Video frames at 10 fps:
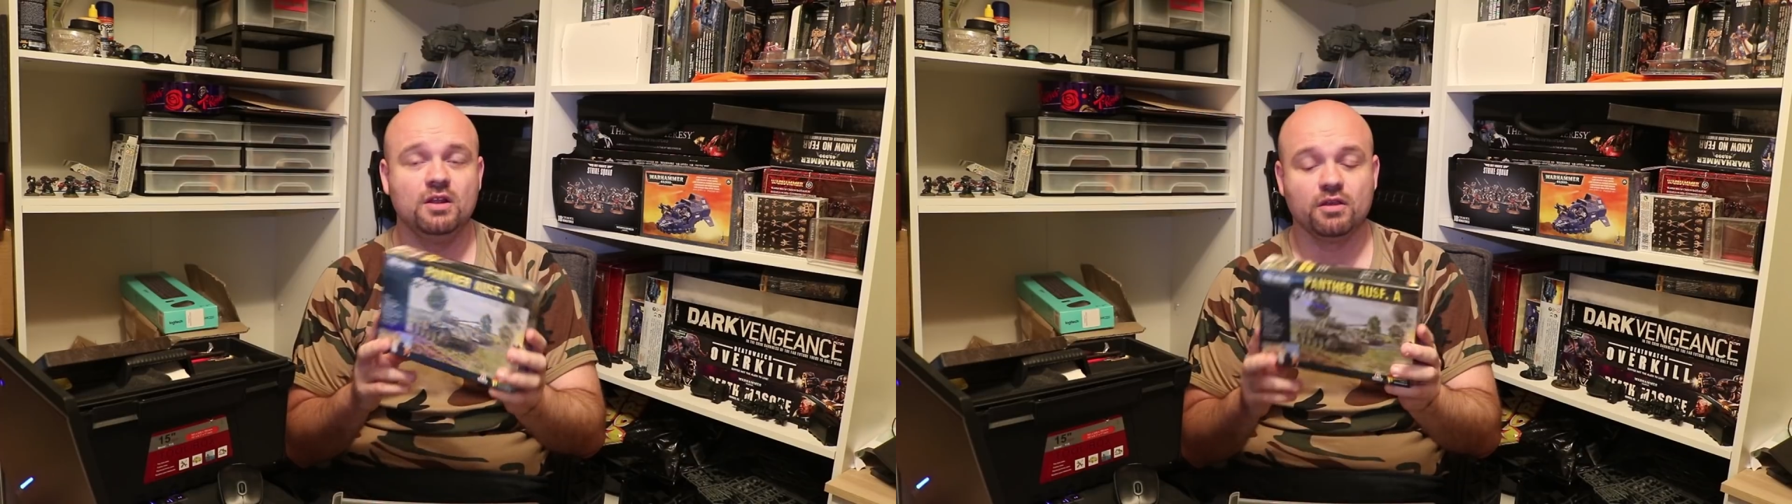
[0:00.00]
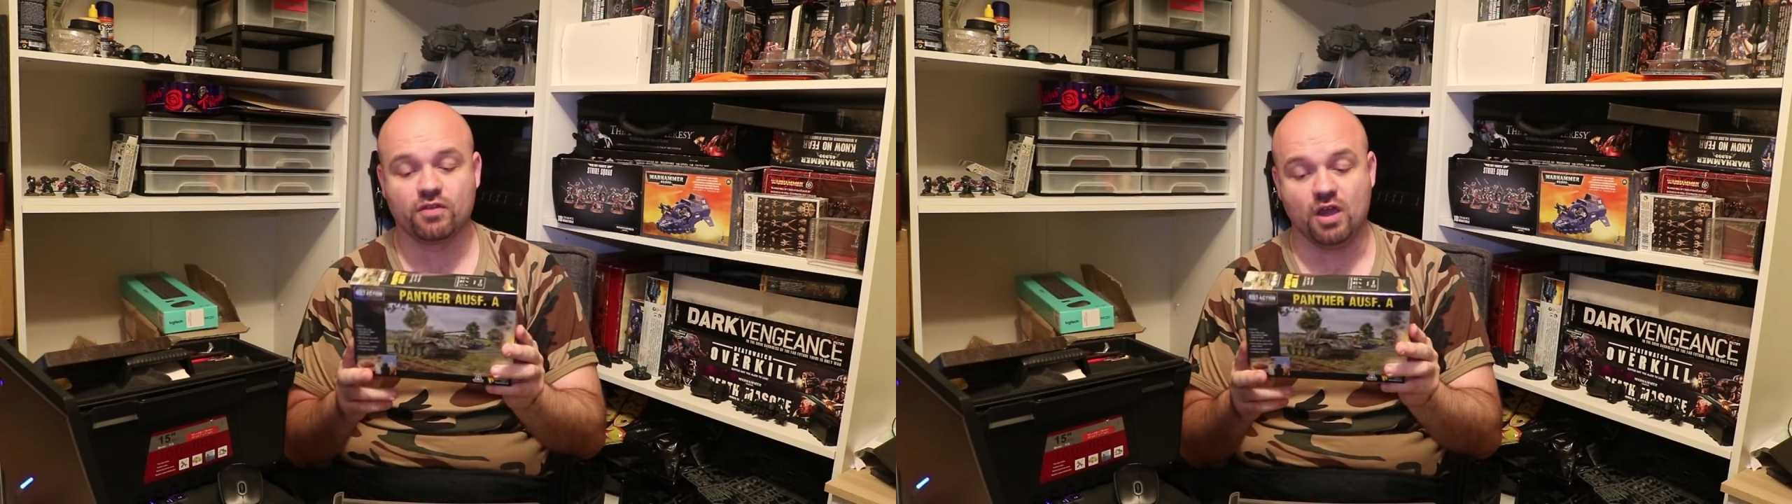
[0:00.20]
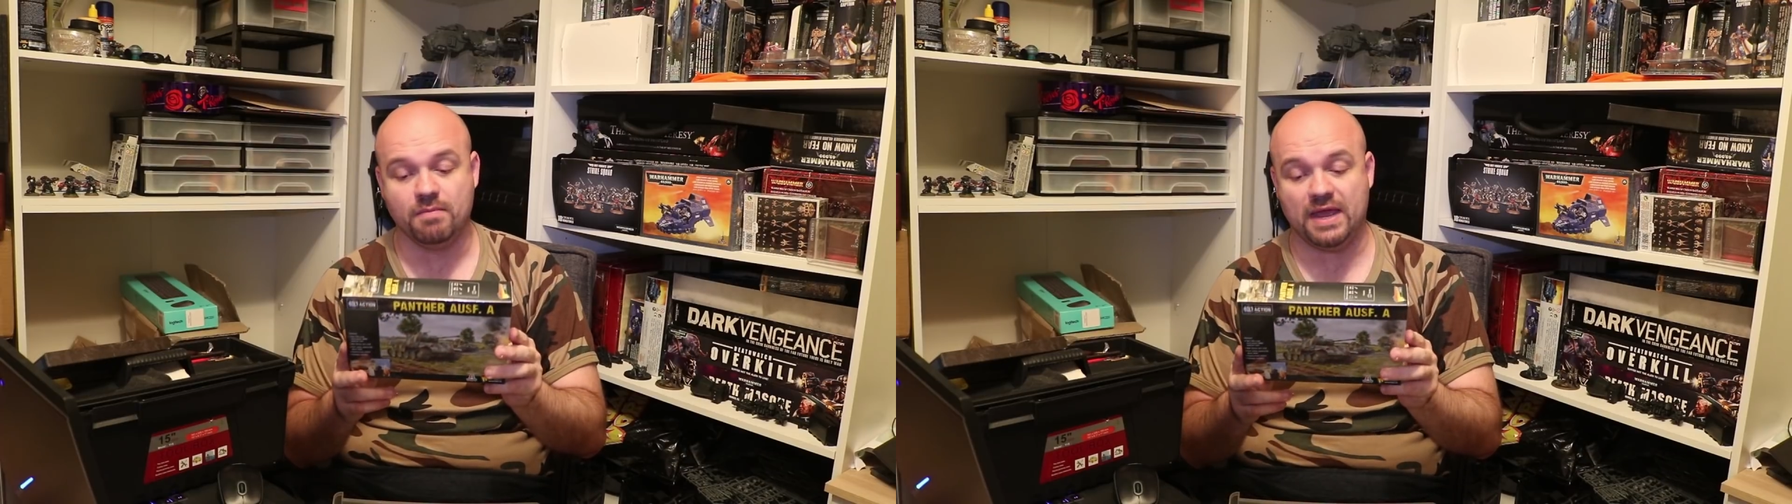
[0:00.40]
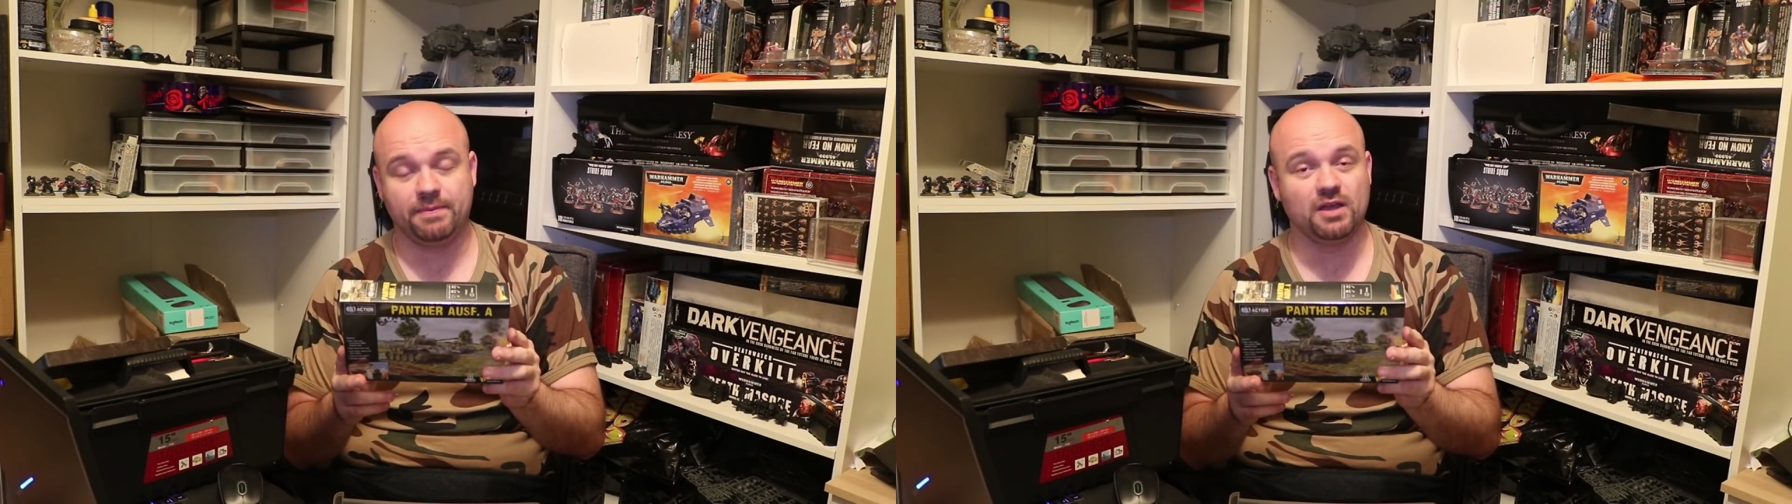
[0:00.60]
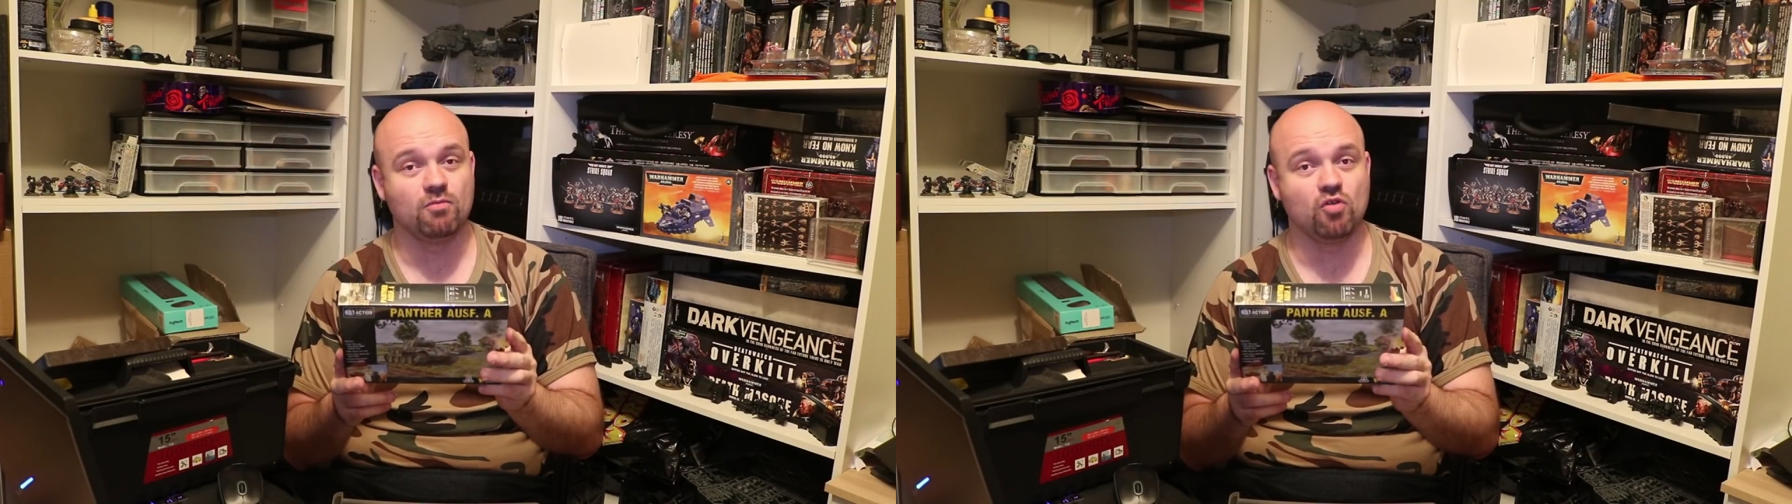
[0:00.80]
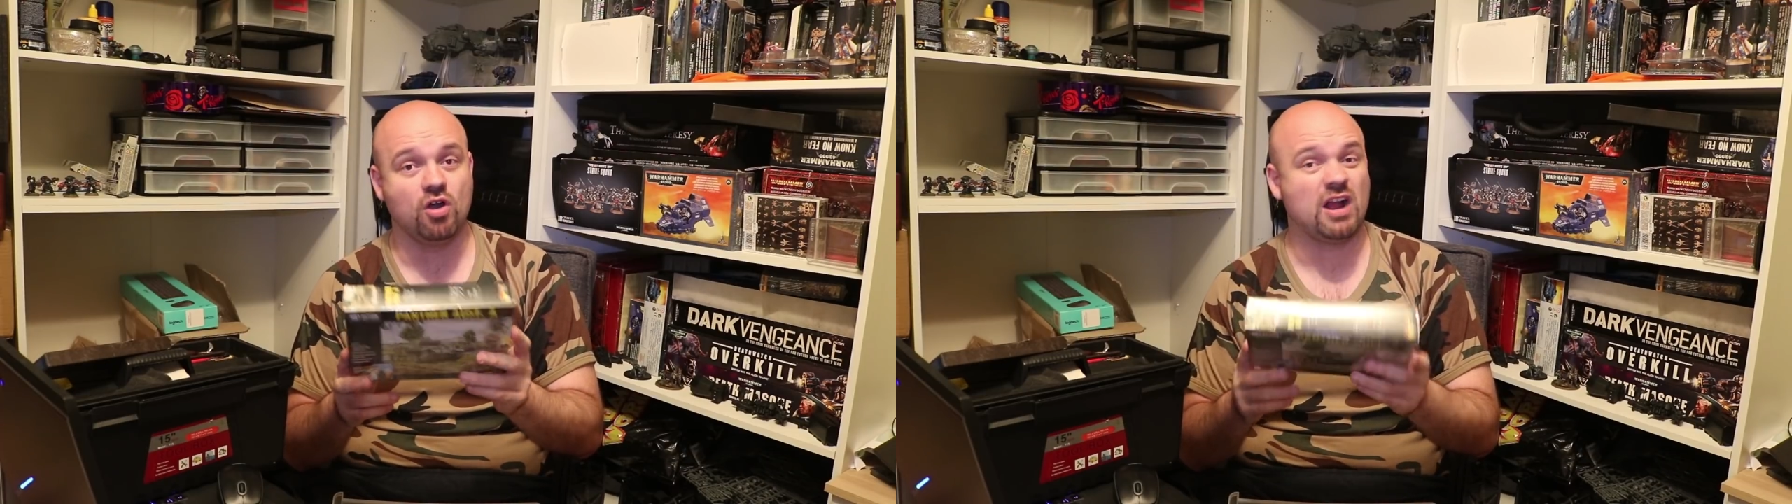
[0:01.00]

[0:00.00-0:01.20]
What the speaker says: So maybe I'm wrong.